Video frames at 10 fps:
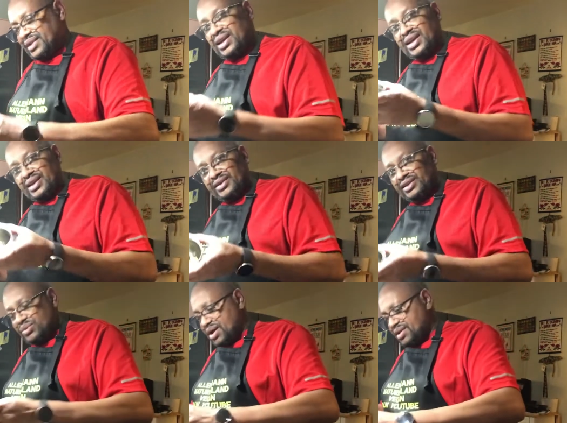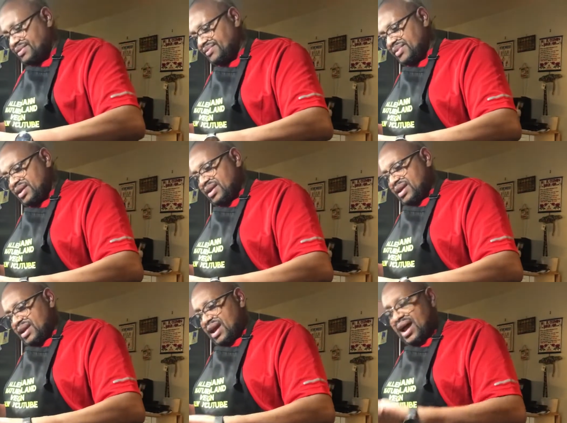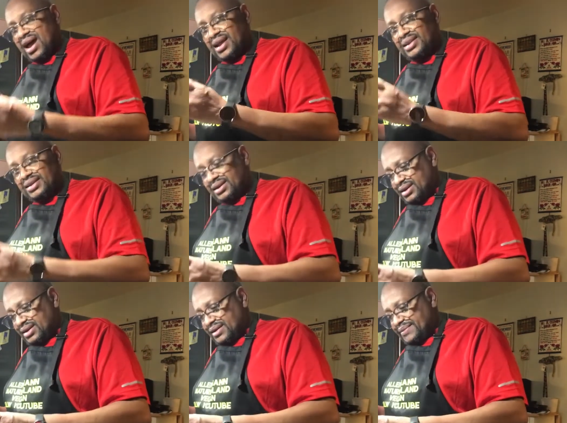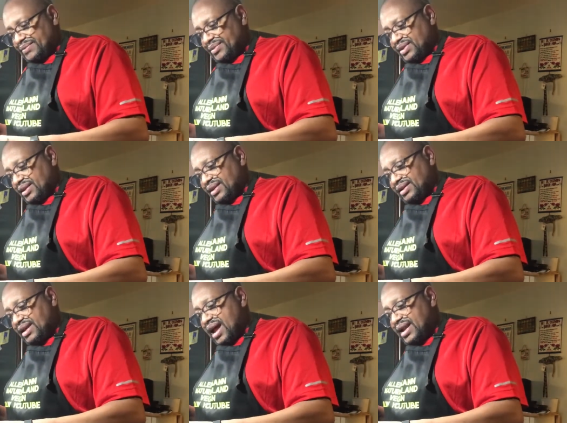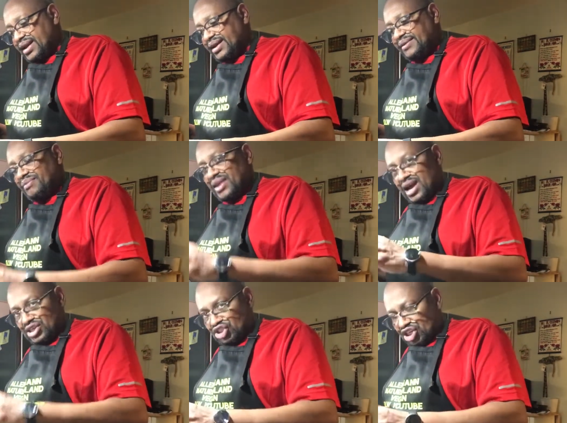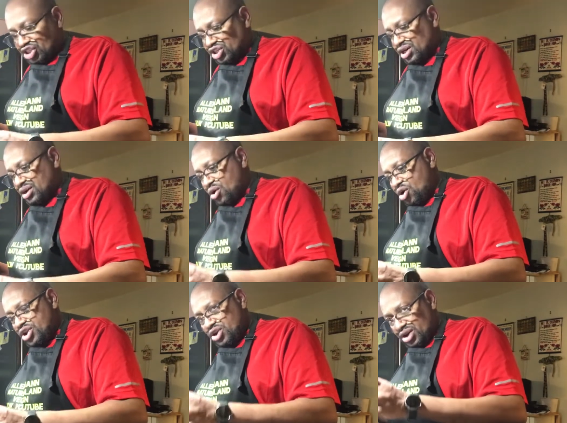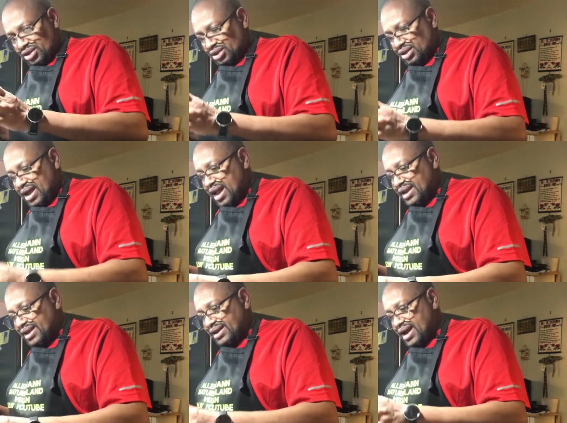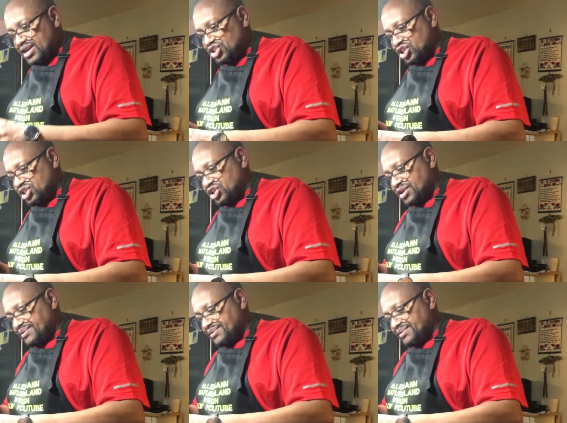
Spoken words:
in here as well, and garlic and ginger. Onion, garlic and ginger.